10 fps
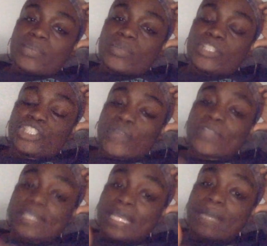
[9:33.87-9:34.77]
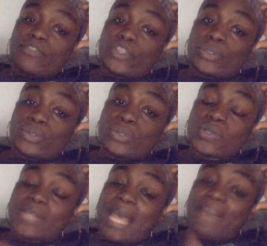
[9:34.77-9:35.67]
we share the same views on
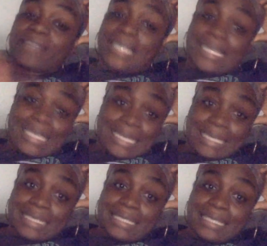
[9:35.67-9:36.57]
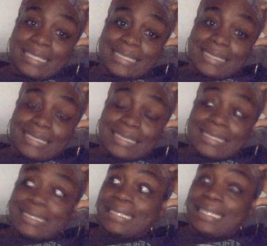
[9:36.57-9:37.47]
having kids,
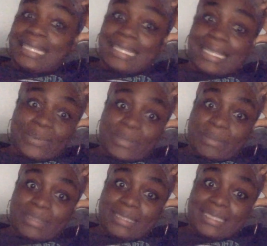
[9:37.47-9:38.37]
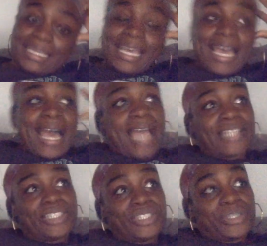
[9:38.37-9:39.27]
not women. I
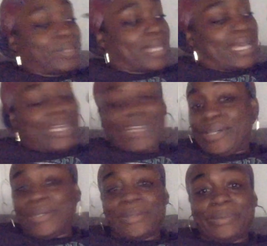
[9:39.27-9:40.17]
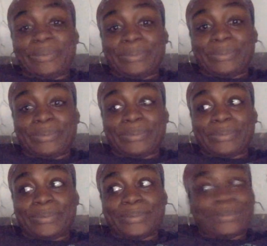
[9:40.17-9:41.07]
do not know
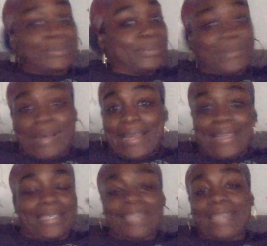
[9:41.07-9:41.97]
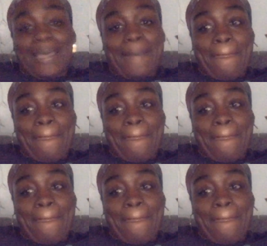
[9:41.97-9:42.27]
why I said that.